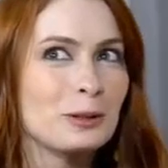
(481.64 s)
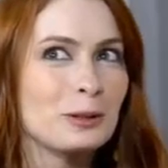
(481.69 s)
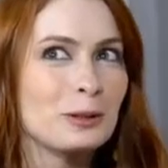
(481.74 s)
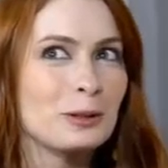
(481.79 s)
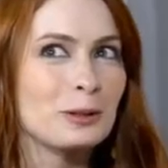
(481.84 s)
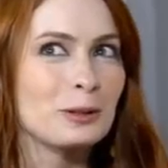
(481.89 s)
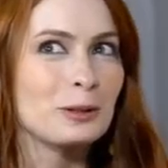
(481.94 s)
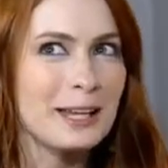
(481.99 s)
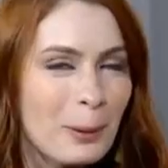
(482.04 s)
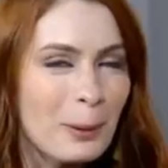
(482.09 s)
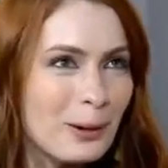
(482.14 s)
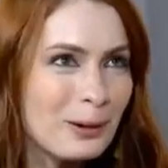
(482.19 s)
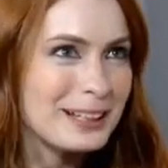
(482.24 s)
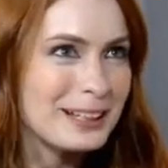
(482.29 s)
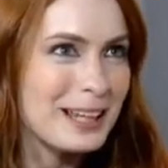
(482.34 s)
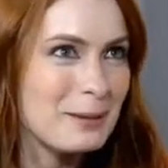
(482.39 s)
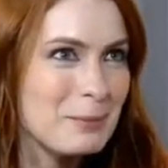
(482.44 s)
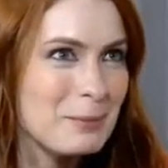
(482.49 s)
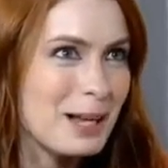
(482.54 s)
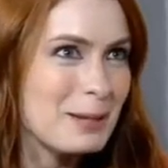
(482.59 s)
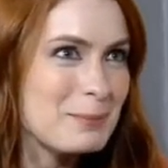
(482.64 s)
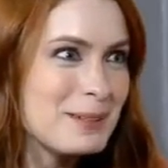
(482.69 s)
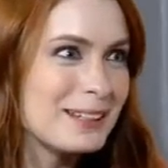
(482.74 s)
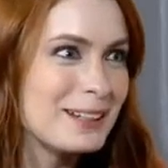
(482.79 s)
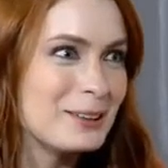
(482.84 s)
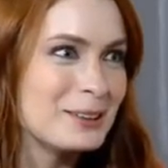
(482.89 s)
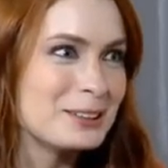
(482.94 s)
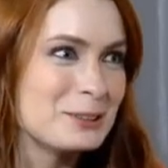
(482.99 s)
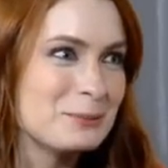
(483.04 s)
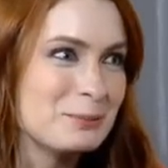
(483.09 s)
that maybe a party I might be
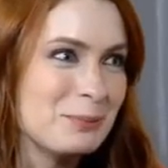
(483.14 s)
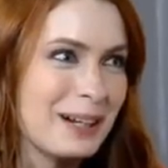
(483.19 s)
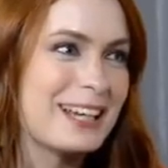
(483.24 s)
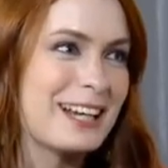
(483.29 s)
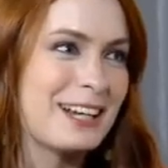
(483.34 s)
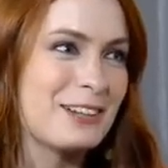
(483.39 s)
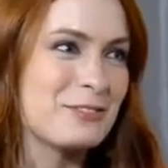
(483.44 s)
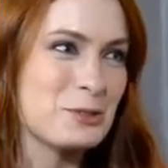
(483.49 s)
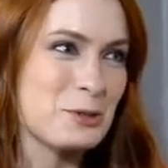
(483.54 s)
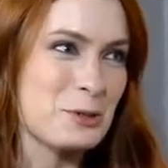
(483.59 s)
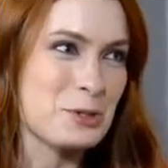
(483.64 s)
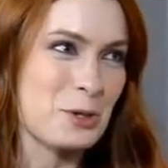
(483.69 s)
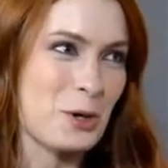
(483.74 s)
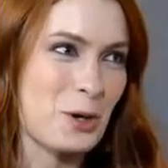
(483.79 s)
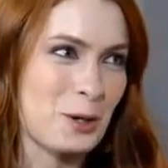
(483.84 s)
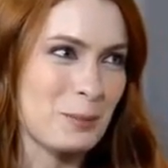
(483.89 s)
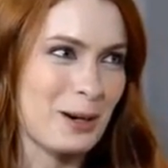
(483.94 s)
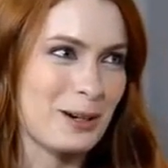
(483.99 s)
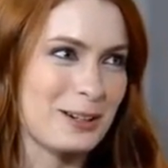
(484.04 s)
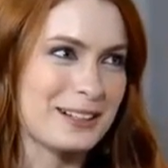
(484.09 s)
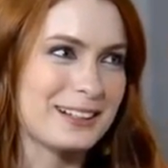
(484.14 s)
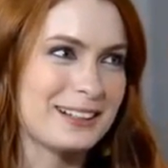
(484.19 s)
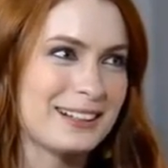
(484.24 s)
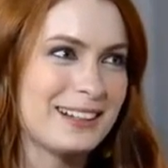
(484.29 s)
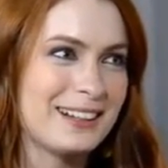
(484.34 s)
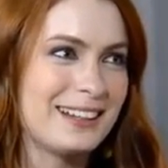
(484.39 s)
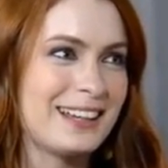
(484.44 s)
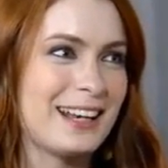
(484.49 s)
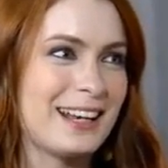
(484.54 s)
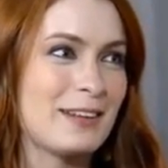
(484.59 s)
going to might have George R.R. Martin,
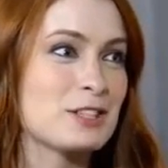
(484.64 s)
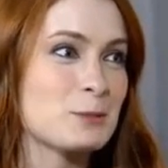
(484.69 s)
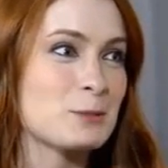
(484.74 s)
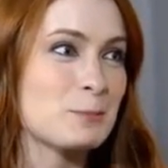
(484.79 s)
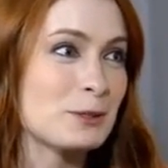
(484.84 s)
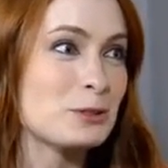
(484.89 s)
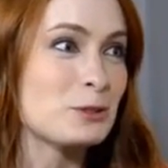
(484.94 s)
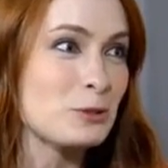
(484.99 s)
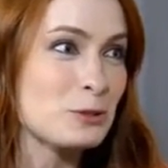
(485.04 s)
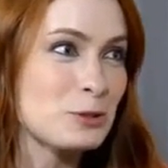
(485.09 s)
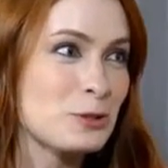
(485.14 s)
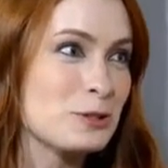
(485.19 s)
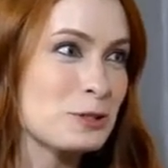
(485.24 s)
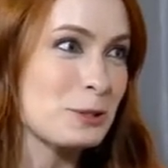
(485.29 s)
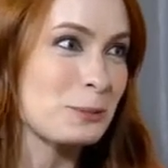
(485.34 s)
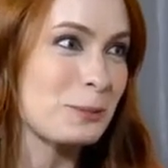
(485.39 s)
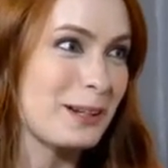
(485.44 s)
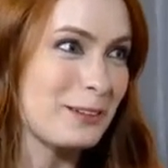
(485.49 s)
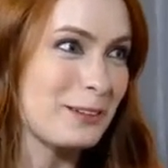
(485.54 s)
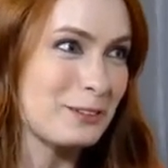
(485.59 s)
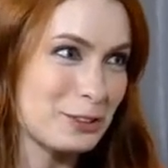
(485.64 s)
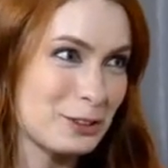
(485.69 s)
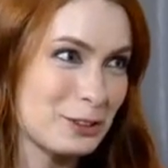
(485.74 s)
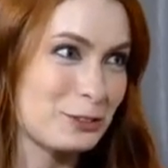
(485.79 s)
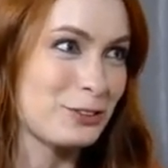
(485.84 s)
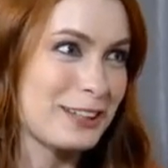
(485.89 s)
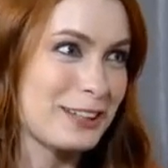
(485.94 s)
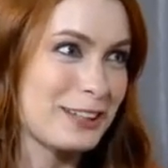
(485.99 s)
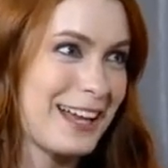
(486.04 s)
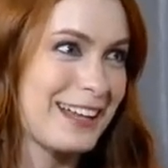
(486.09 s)
and I have a special shirt to wear
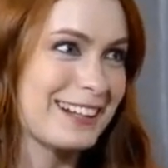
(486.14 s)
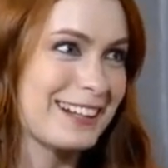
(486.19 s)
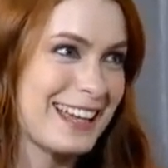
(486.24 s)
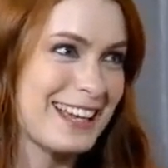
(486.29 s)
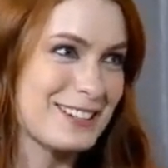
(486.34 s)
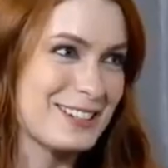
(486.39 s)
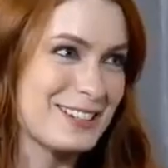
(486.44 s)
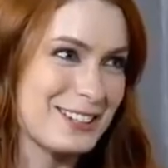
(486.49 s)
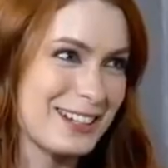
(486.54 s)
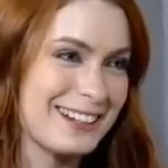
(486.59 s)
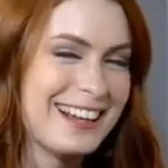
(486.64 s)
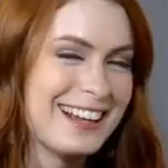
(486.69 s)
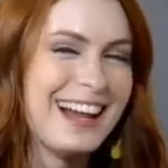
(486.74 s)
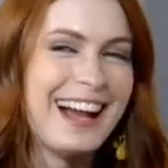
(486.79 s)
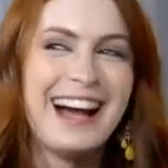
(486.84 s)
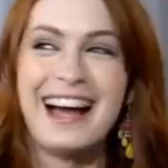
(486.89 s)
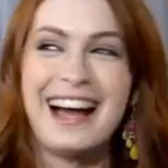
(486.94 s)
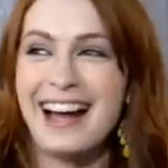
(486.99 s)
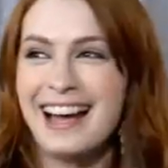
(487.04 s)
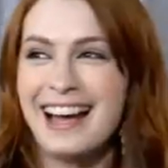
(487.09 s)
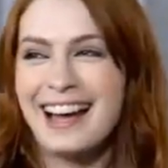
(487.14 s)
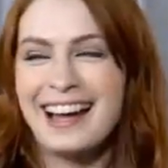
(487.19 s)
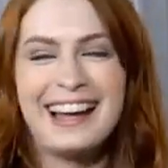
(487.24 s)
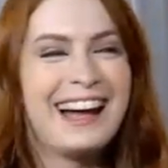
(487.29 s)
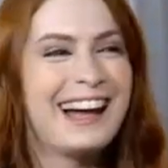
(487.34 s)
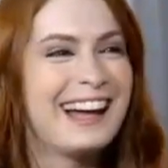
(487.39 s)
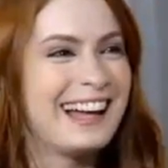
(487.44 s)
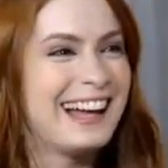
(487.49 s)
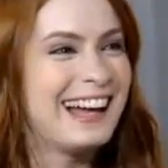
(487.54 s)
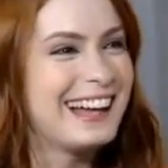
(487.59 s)
just for that
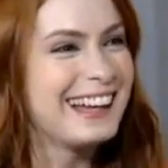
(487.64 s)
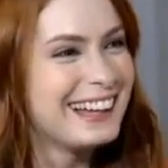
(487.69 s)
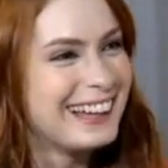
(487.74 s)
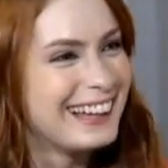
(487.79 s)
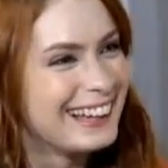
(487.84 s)
occasion.